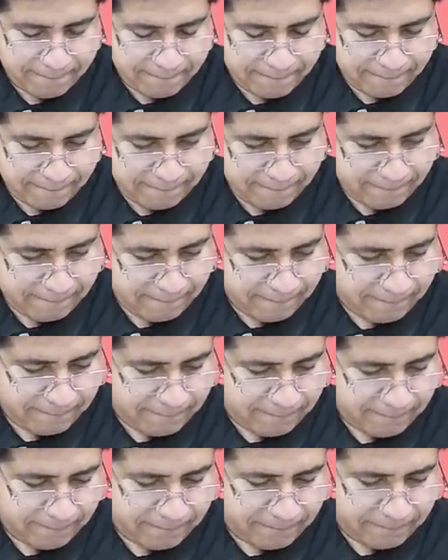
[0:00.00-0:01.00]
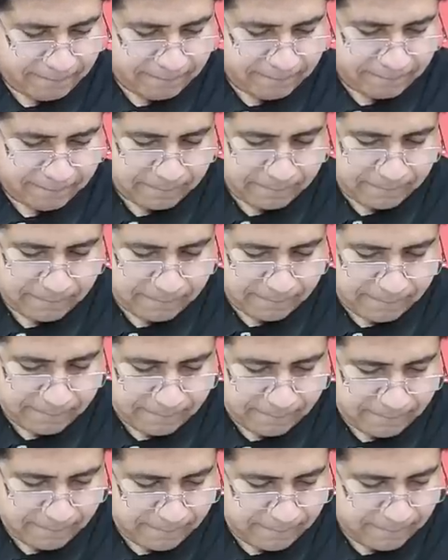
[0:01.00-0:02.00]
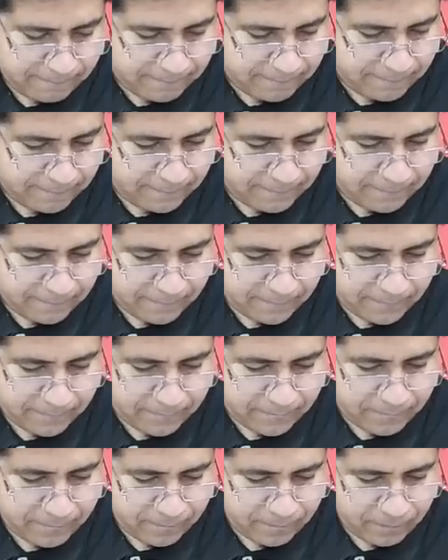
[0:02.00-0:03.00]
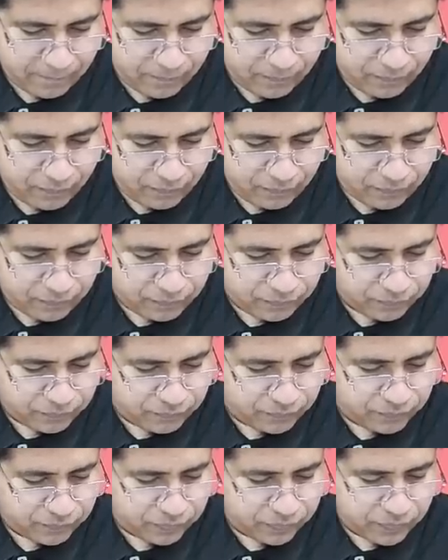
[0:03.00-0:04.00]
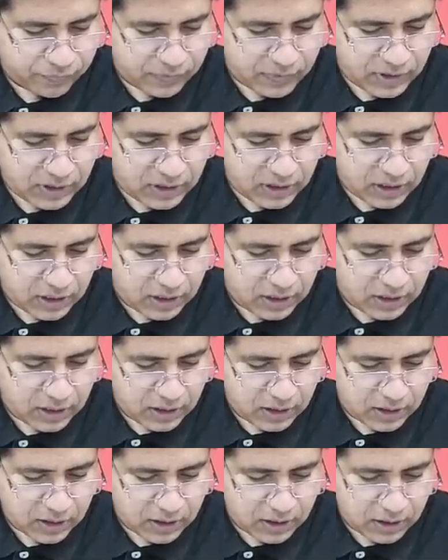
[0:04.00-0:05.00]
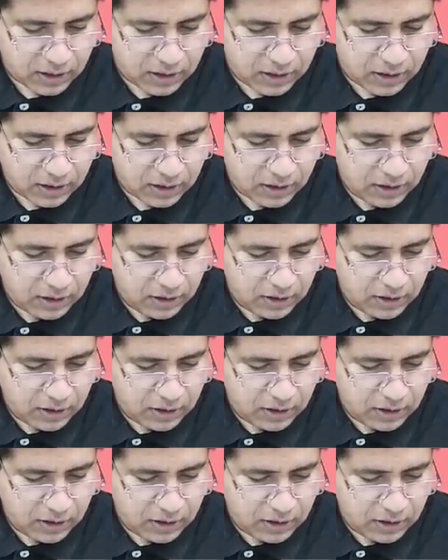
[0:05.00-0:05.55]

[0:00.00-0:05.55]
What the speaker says: Nobody speaks.